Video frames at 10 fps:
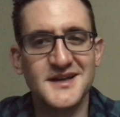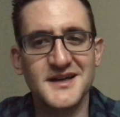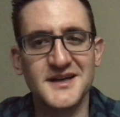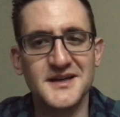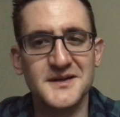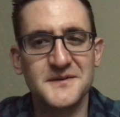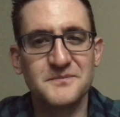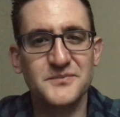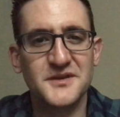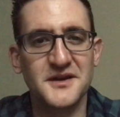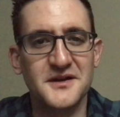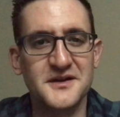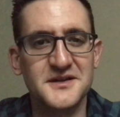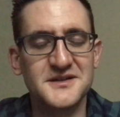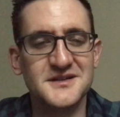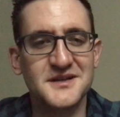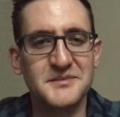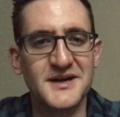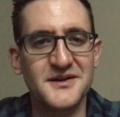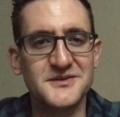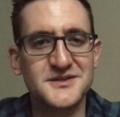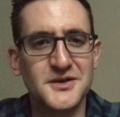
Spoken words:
uh, talking about,